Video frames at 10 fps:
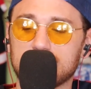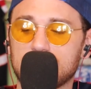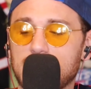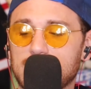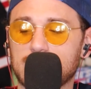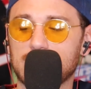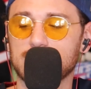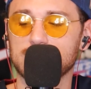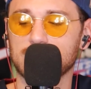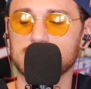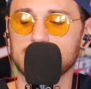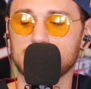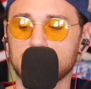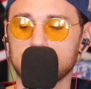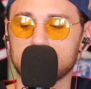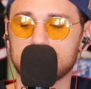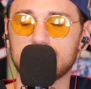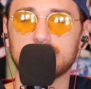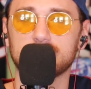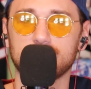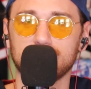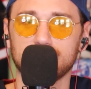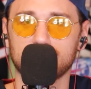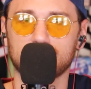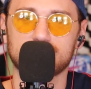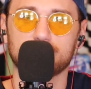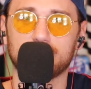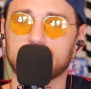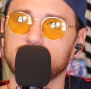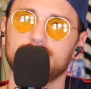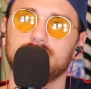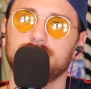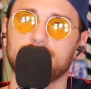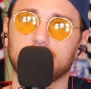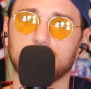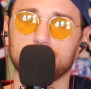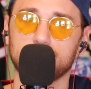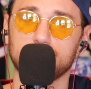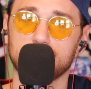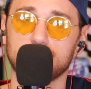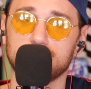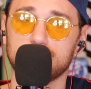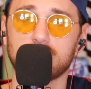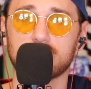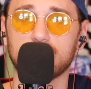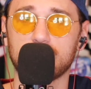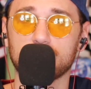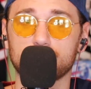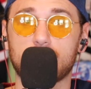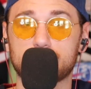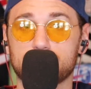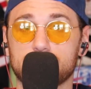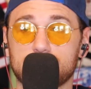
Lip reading: that, I kind of took a seat because I'm like, shut the fuck up, dude. You're talking to Aaron Rodgers.